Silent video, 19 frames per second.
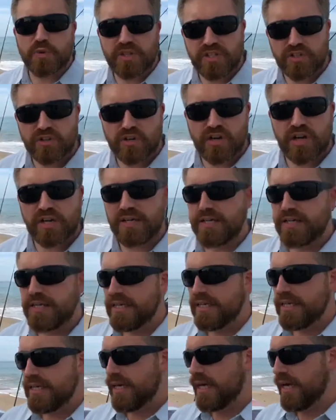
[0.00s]
truck,
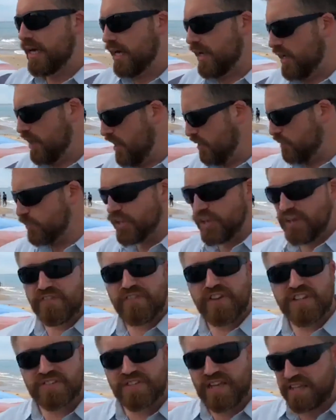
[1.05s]
and really
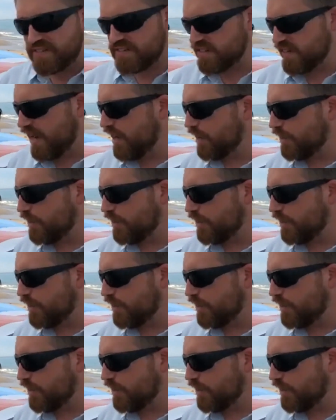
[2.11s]
fits that style.